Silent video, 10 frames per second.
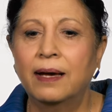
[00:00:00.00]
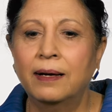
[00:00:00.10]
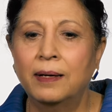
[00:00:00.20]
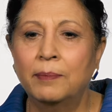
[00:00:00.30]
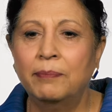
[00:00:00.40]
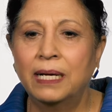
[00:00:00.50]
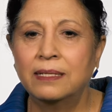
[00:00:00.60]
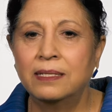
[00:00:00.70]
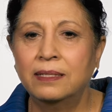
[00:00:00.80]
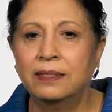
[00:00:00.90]
Uh, but
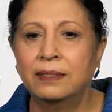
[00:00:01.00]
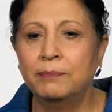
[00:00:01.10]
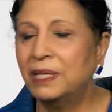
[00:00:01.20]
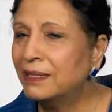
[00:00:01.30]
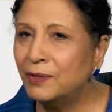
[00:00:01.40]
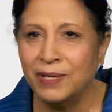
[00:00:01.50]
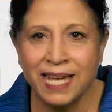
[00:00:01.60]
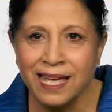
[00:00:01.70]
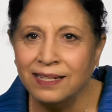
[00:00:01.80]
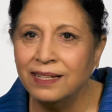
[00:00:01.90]
uh, be
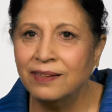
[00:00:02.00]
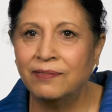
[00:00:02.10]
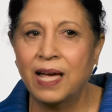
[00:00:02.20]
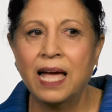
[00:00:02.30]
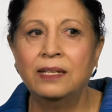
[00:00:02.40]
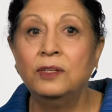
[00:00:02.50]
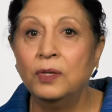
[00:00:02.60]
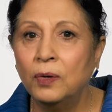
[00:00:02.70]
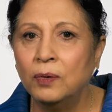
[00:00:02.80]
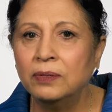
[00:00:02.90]
creative and
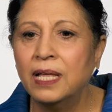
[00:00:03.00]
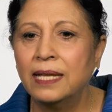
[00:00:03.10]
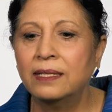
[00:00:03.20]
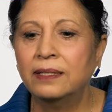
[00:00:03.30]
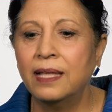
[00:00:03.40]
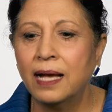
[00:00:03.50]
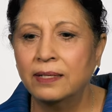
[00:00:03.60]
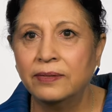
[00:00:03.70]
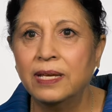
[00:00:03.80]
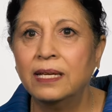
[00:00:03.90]
know that that
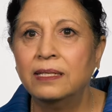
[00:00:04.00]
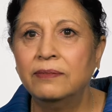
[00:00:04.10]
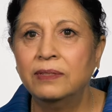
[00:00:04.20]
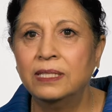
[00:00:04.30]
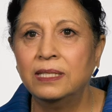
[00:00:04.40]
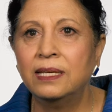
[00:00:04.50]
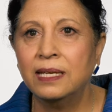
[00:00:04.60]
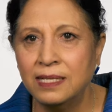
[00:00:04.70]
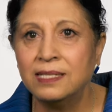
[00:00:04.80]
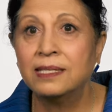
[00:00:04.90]
creativity
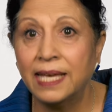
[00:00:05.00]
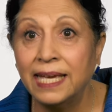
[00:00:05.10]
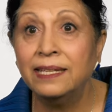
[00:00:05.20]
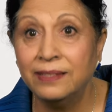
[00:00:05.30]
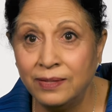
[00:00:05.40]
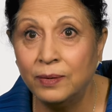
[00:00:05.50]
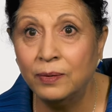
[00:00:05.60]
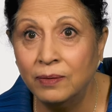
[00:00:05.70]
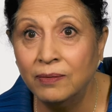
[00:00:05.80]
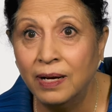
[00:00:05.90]
is in
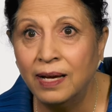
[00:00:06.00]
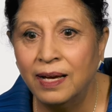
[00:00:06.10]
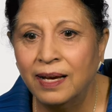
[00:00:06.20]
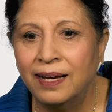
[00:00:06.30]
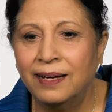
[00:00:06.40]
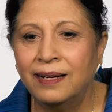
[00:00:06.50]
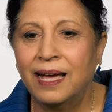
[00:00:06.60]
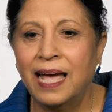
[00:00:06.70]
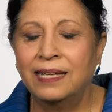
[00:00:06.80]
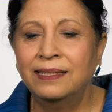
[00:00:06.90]
you. Uh,
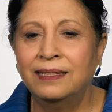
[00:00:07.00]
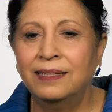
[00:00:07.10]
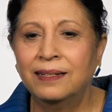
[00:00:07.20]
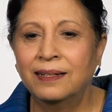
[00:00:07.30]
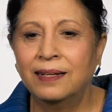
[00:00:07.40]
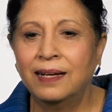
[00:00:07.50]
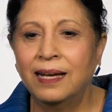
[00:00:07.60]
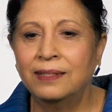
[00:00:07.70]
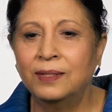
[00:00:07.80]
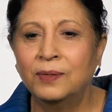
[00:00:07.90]
and uh,
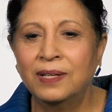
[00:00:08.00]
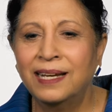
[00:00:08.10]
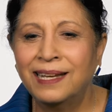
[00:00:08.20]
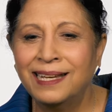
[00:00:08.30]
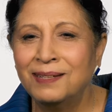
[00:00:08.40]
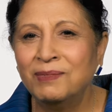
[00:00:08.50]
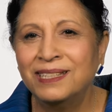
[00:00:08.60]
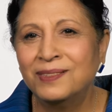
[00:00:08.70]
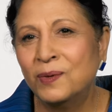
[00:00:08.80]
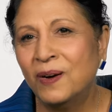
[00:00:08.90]
and don't let
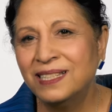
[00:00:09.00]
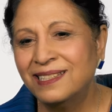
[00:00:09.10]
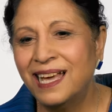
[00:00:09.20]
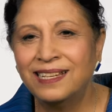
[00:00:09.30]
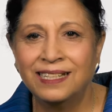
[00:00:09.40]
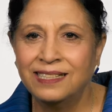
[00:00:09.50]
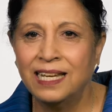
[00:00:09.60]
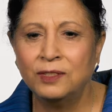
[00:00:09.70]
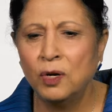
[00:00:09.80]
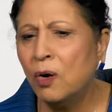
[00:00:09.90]
anybody squash that and
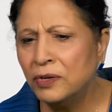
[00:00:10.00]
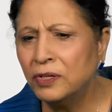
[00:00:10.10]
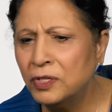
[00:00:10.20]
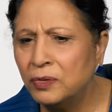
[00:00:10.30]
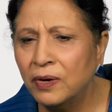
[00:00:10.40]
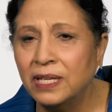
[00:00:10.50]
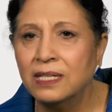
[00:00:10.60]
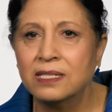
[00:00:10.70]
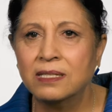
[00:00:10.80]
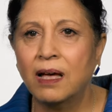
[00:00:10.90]
tell you, oh, your drawing
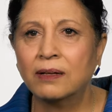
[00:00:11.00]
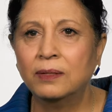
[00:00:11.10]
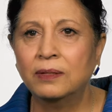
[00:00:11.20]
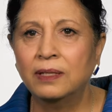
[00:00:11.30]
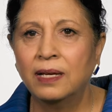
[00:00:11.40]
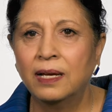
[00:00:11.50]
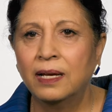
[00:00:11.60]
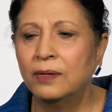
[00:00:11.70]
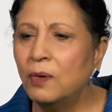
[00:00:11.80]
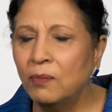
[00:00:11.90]
is not good.
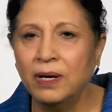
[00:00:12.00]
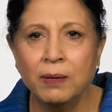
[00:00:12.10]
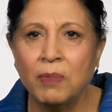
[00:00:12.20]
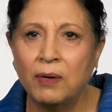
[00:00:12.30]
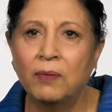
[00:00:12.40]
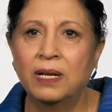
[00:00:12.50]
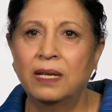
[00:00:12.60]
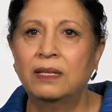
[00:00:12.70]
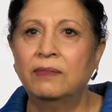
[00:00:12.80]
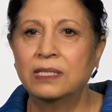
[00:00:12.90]
Don't worry about what
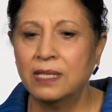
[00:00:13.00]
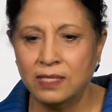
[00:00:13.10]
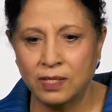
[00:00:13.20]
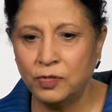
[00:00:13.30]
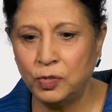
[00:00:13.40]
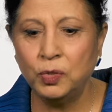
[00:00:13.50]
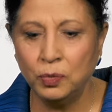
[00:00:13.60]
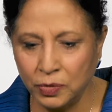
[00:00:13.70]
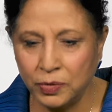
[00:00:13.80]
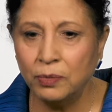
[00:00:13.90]
anyone says.
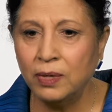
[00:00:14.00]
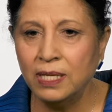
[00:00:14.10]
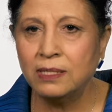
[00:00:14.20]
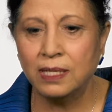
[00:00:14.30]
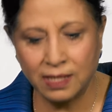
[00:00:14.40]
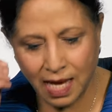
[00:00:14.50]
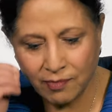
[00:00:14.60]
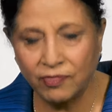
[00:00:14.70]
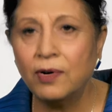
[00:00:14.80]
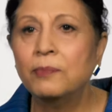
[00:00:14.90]
You drew it. It
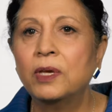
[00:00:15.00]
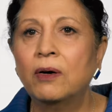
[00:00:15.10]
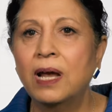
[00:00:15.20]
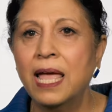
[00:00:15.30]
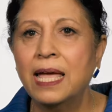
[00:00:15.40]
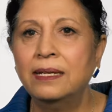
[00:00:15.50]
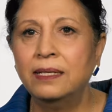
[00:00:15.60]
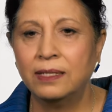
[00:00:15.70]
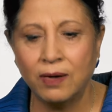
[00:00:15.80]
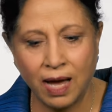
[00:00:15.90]
came from your head.
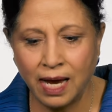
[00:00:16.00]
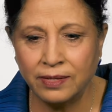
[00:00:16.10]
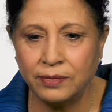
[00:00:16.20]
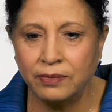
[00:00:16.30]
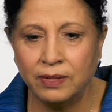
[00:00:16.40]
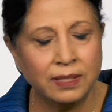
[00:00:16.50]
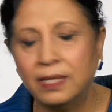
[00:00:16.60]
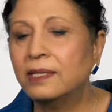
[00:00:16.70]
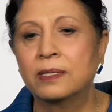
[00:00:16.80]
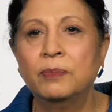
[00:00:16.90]
Your hand drew it.
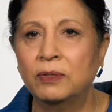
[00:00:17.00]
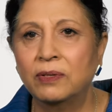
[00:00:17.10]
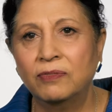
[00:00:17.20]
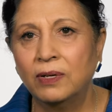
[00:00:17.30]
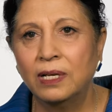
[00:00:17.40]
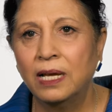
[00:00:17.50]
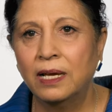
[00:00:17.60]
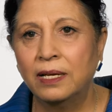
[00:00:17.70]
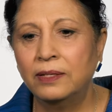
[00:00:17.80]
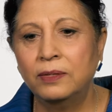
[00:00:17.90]
It's beautiful.
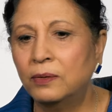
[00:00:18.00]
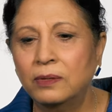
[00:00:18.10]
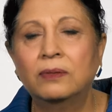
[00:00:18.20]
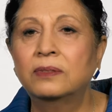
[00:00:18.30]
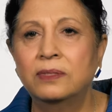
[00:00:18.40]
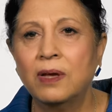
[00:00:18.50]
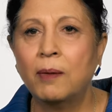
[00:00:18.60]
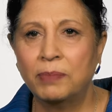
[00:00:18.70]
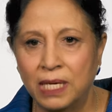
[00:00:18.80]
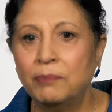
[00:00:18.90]
Don't, don't
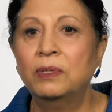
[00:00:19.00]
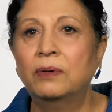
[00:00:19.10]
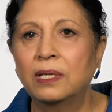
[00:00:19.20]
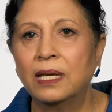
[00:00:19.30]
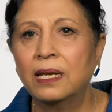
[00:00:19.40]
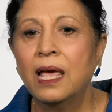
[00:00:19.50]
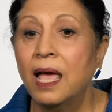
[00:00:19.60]
stop. Keep doing it.